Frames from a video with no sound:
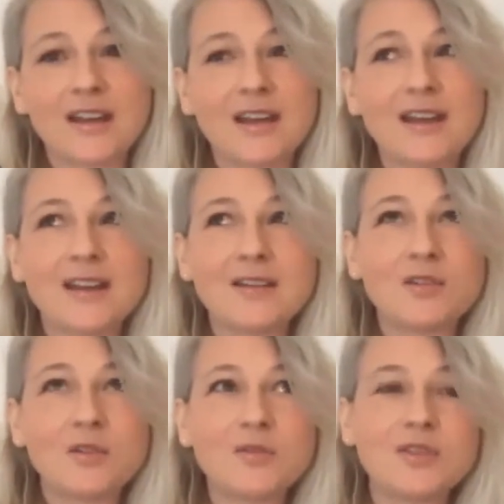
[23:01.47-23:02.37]
And I
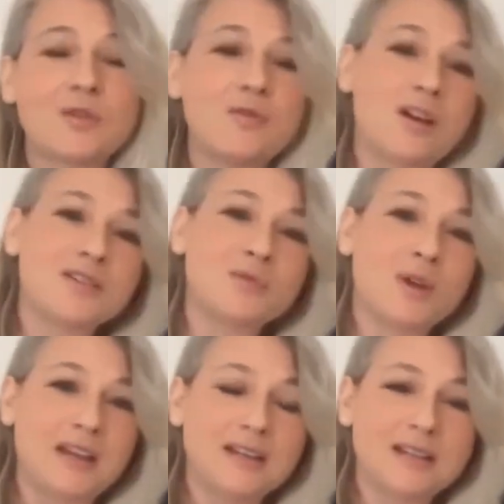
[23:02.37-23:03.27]
also lost
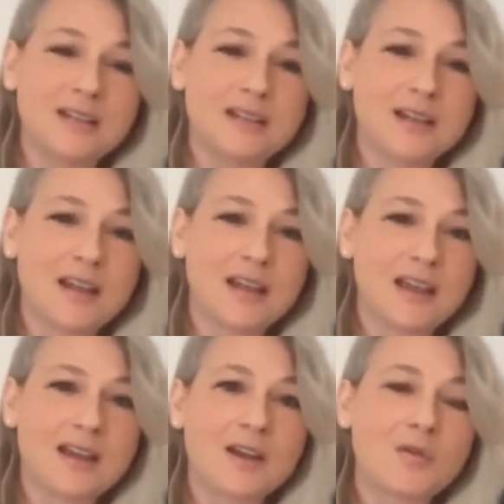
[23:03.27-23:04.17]
weight.
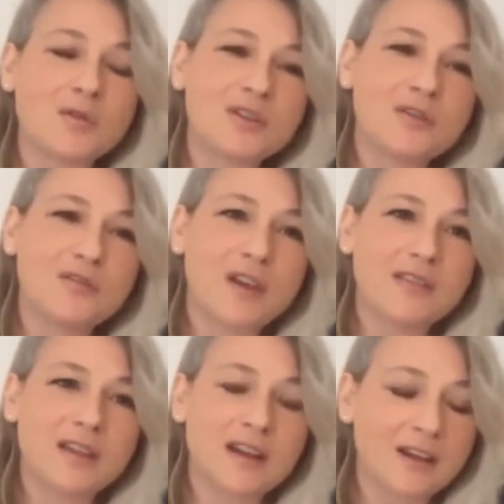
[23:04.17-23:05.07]
And I also
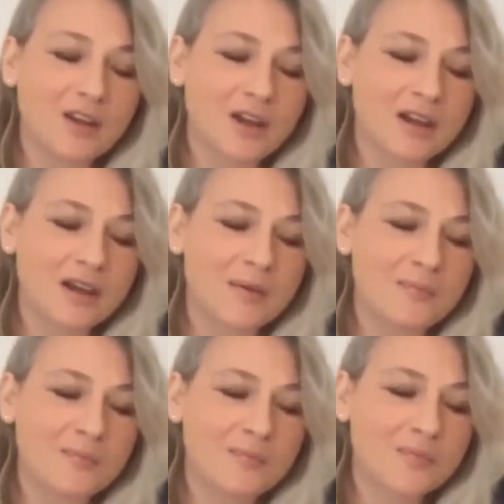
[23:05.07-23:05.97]
found that
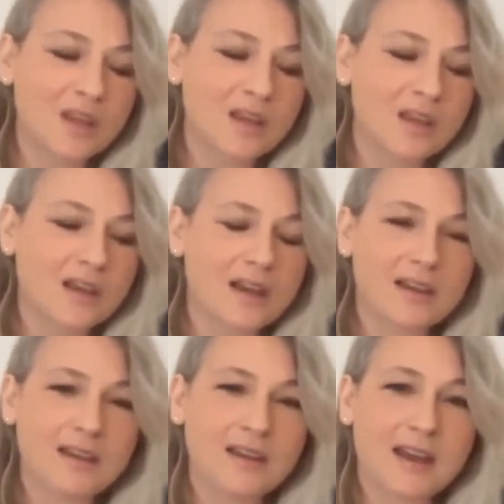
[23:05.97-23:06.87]

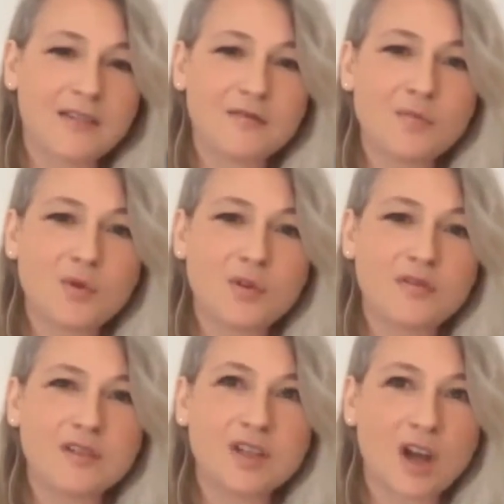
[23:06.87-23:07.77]
I have more
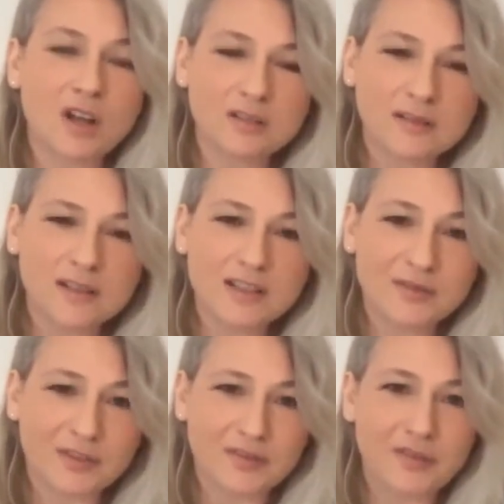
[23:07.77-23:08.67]
of a tolerance
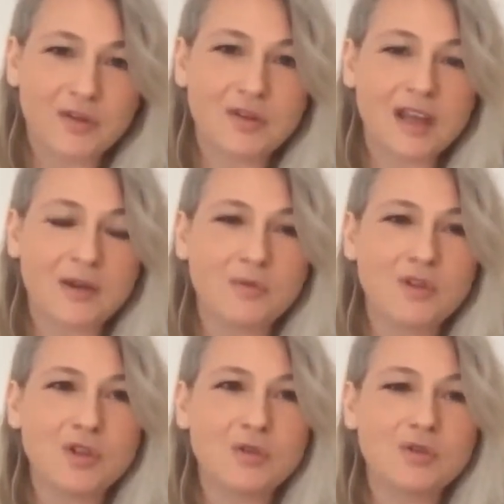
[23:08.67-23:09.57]
for food that
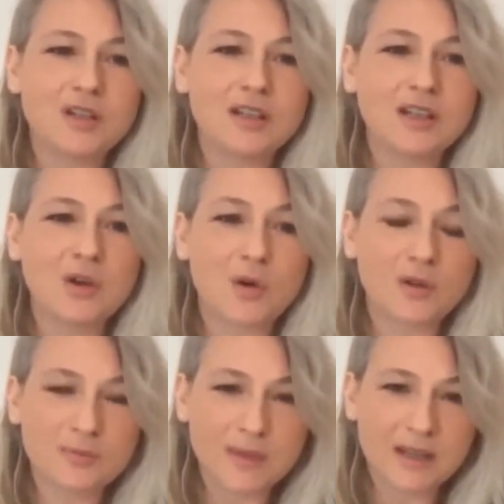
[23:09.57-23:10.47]
would usually
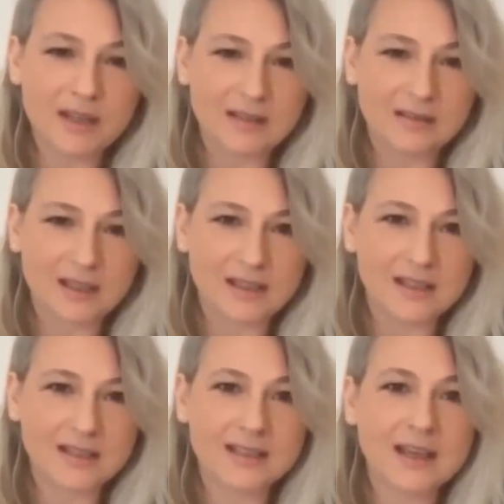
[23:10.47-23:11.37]
cause me
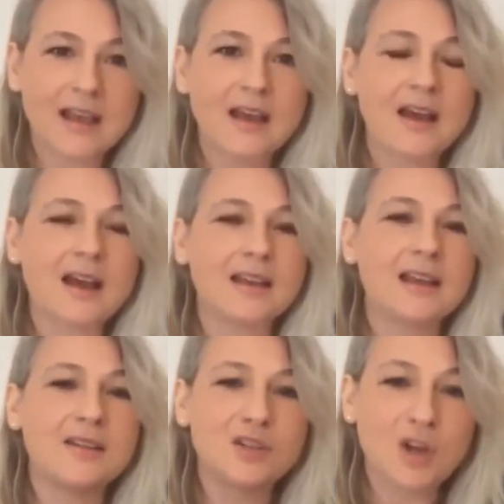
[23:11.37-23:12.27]
illness. I
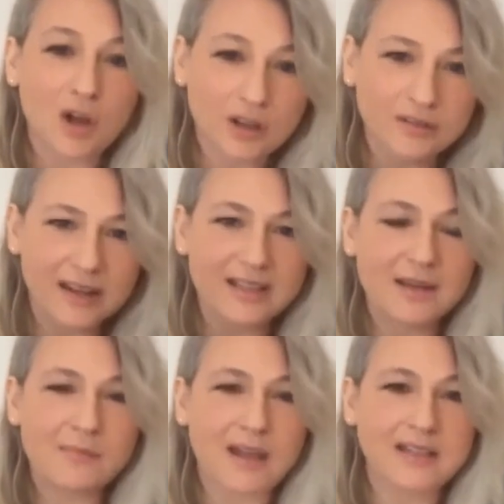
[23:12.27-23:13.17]
can tolerate
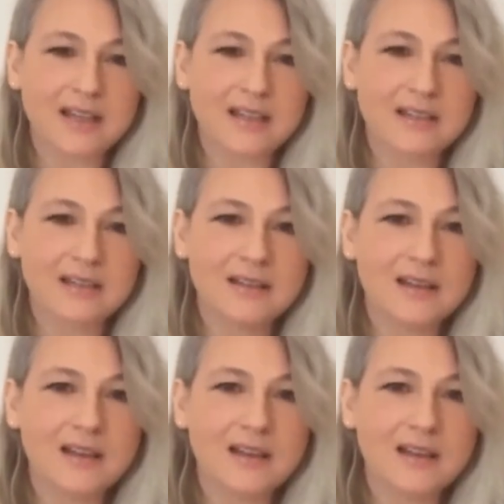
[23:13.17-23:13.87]
it better.